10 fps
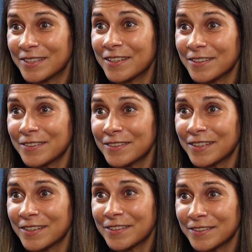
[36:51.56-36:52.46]
Brilliant.
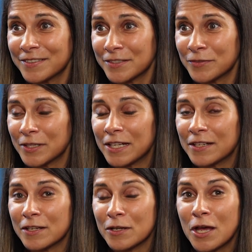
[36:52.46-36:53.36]
Yeah, definitely.
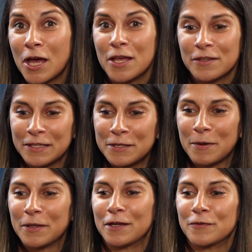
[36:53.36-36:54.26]
And thinking
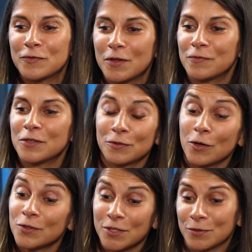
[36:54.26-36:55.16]
about that, I've done
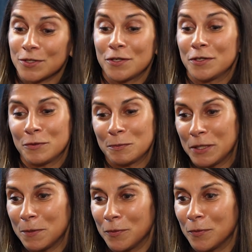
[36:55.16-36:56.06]
consults certainly with
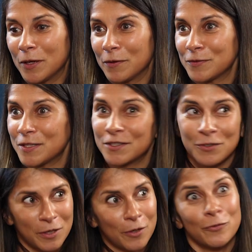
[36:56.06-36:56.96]
people where I've said,
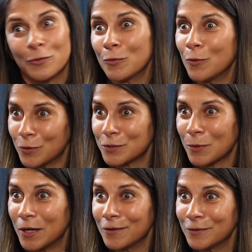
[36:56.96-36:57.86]
should we go for a walk as
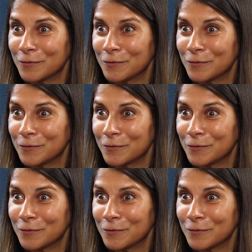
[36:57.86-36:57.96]
well?